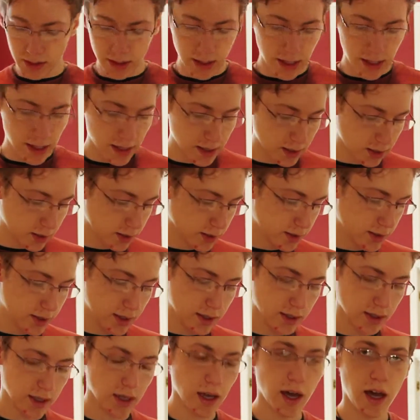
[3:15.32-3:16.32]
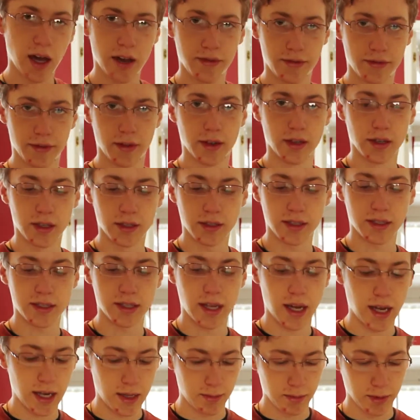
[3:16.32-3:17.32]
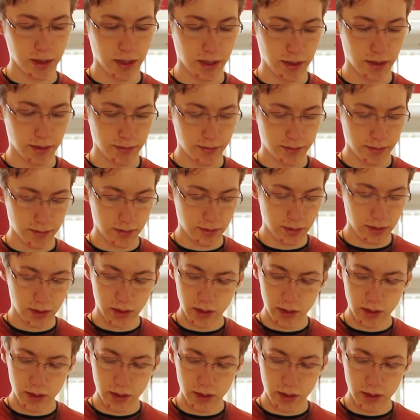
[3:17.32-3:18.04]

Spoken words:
nails in the coffin. It's thyme leaf.